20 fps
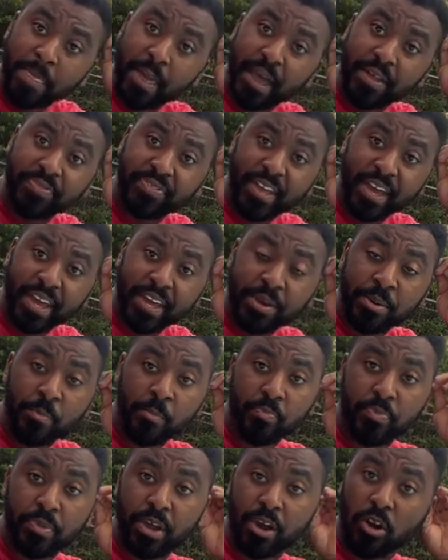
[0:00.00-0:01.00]
And then
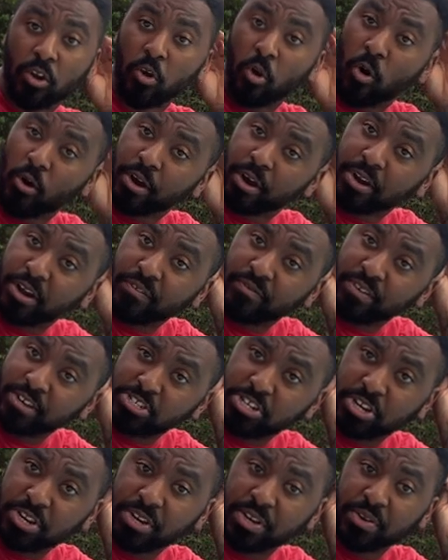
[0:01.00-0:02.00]
they gotta call your
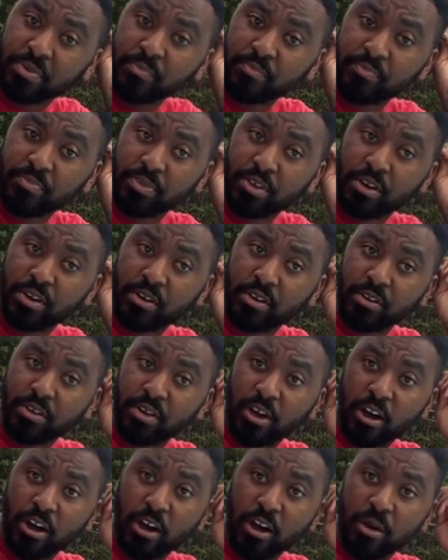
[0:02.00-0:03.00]
division. They
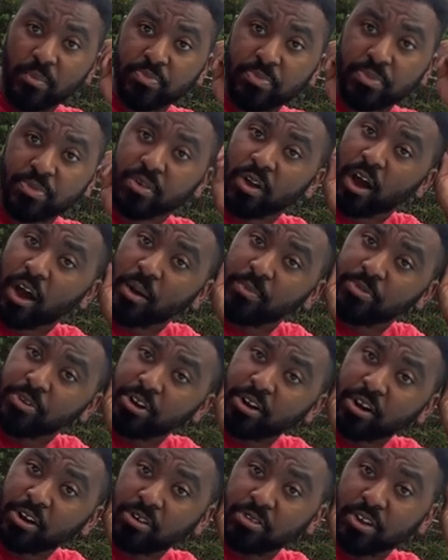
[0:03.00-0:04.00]
got um um you
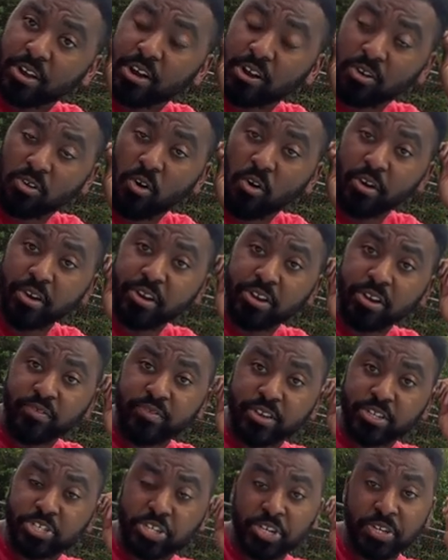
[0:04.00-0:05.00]
gotta they gotta call your
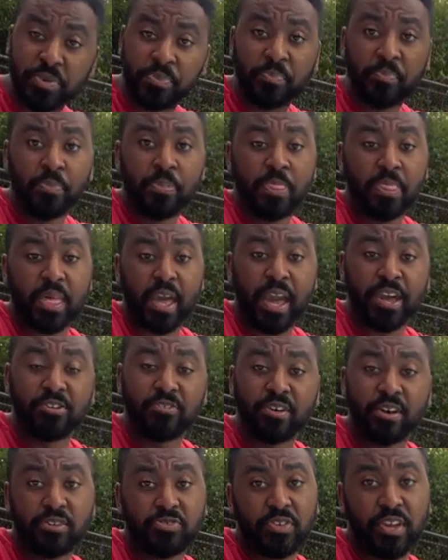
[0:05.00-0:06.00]
division and
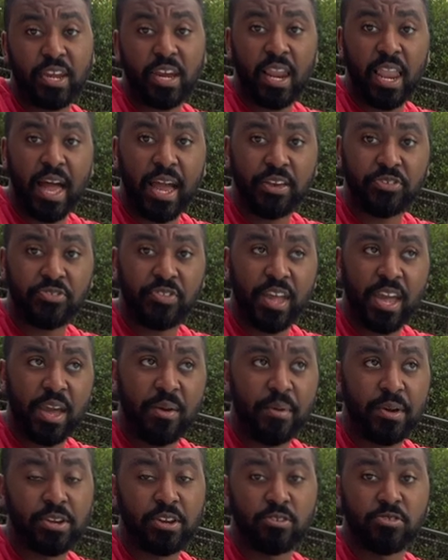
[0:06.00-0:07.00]
you gotta say your last
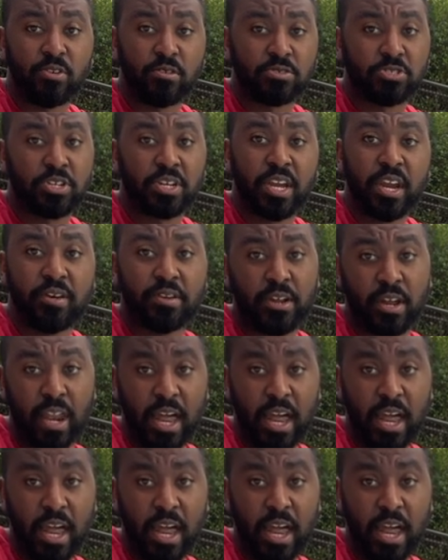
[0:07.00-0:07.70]
name and your social security your